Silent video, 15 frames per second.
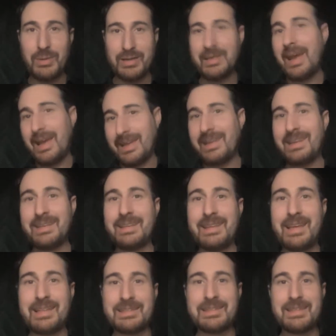But yeah, and
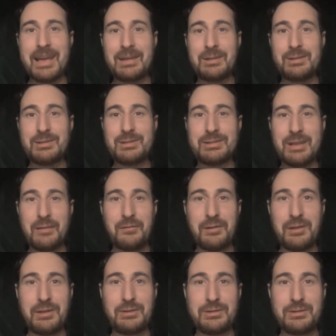that's
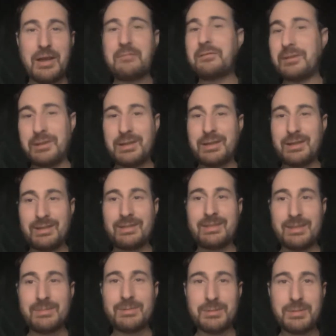definitely, it
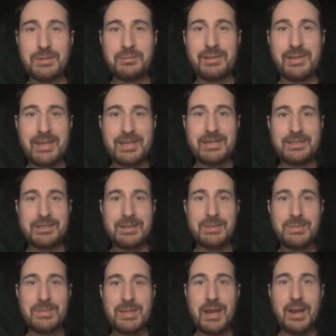seems to be a
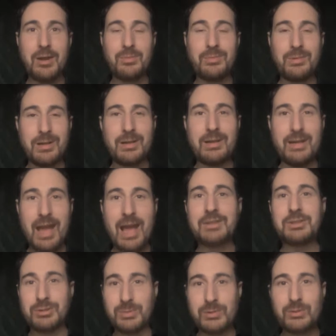relationship there,
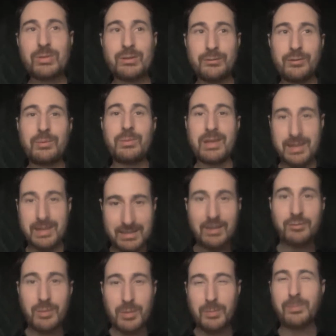not just between the filmmaking
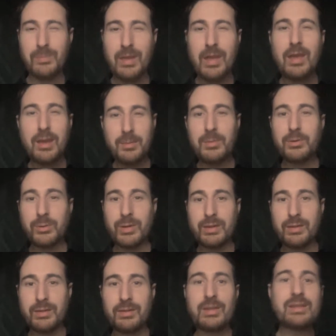itself, but
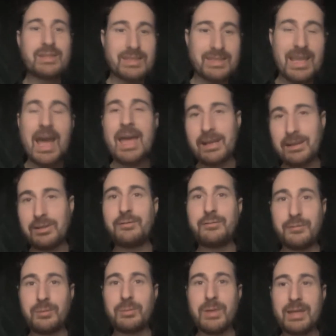between the style
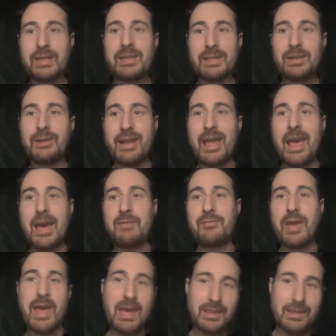of filmmaking that I'd
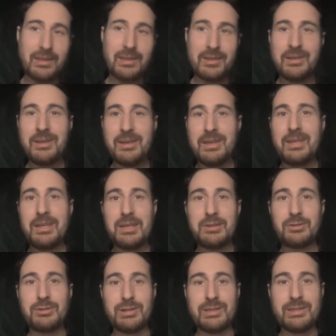have and the
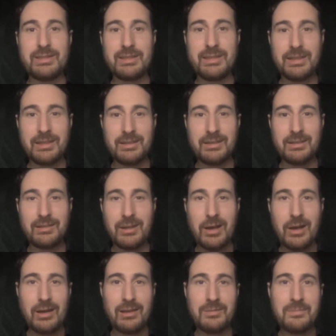interest in
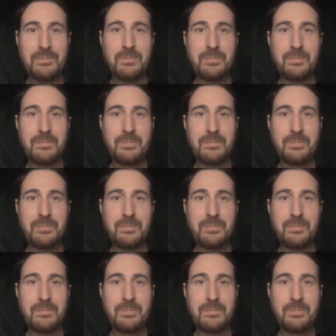law